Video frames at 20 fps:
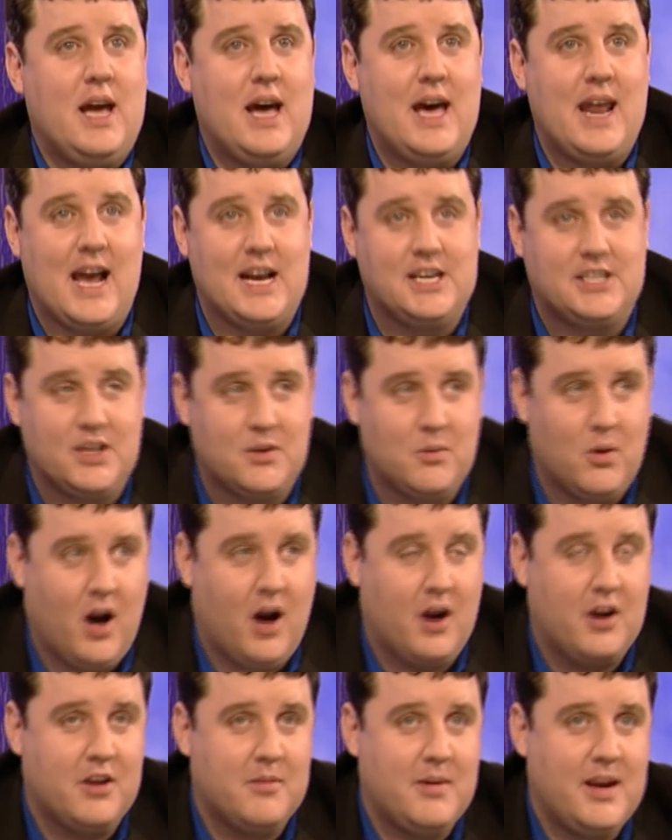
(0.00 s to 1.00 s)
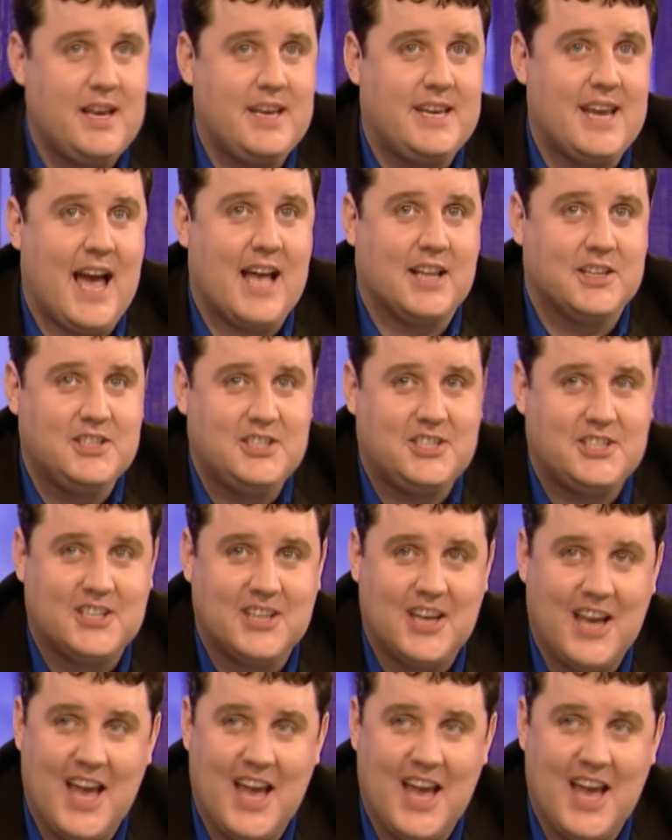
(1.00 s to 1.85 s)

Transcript: And I said, what, you mean dance?